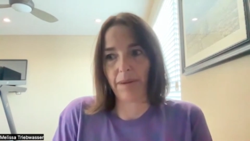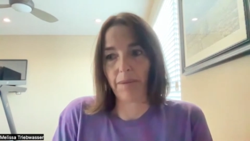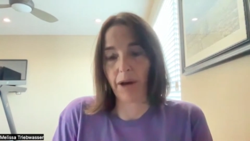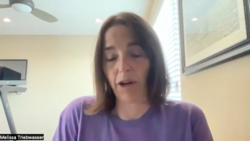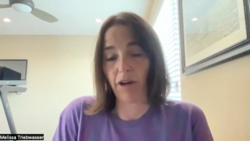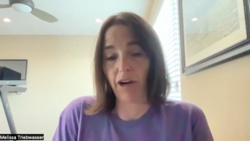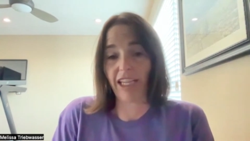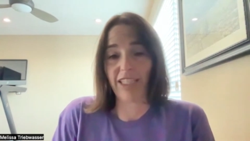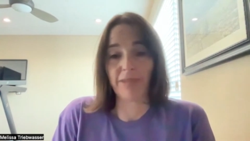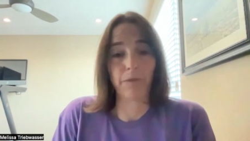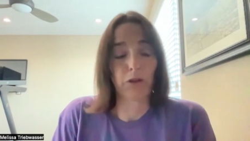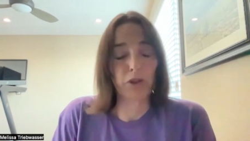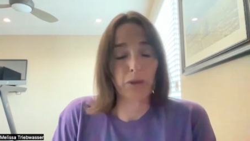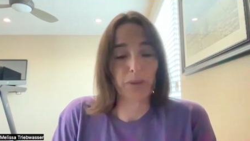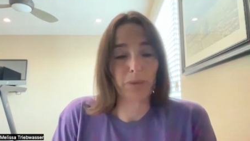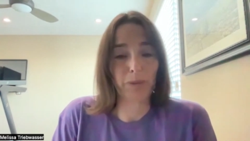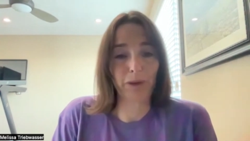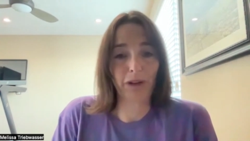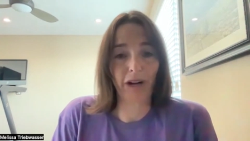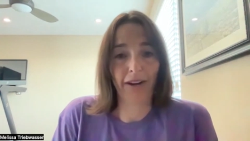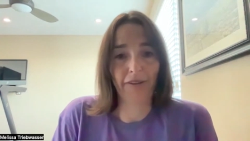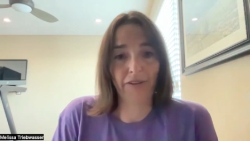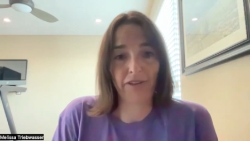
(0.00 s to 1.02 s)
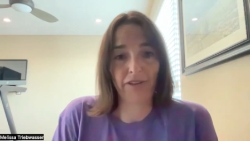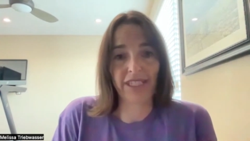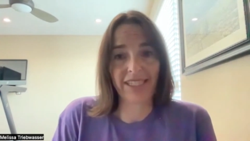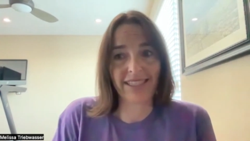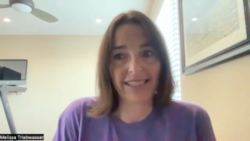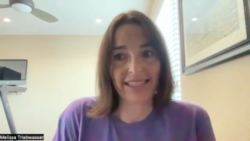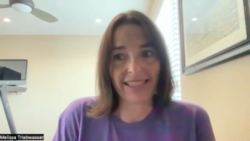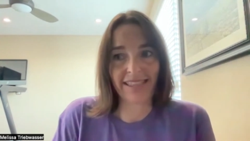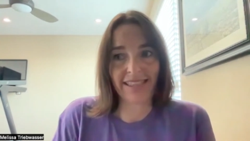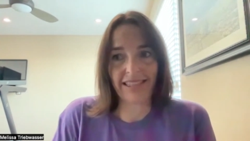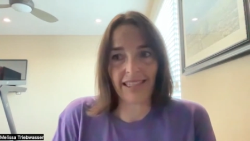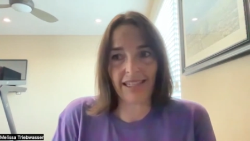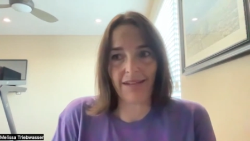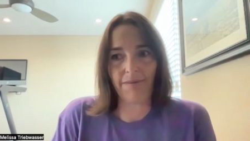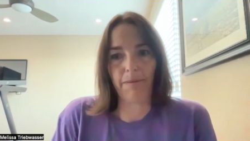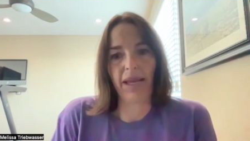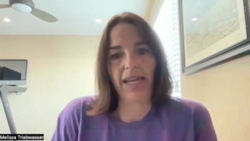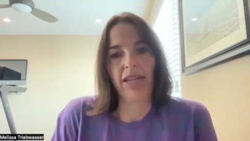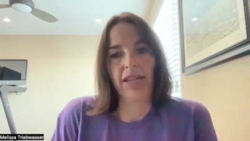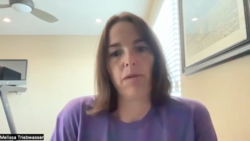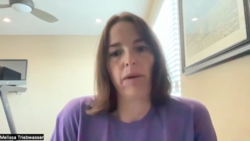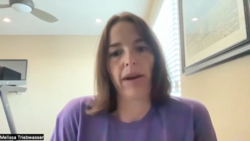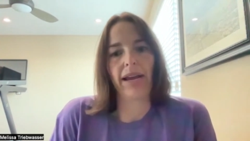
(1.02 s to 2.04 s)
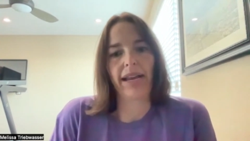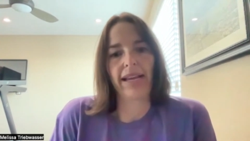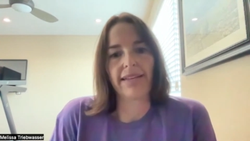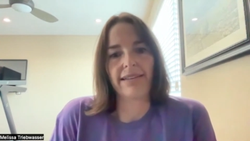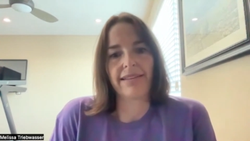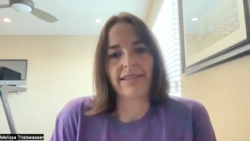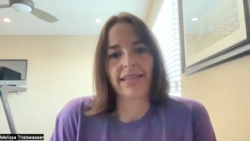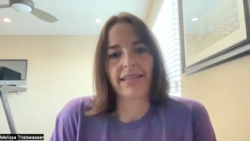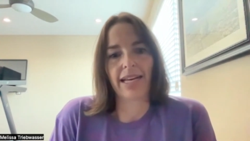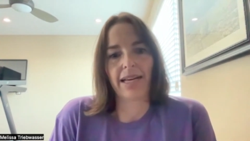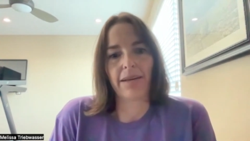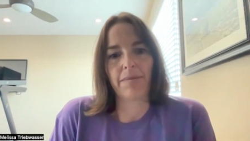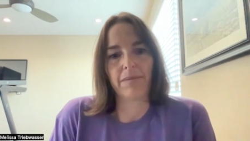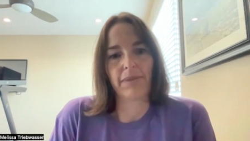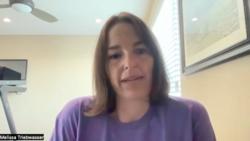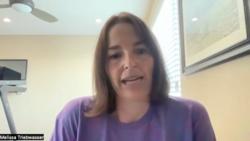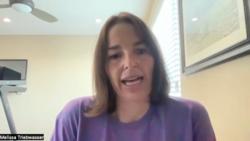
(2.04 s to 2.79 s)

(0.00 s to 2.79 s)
across multiple conferences and in many ways um,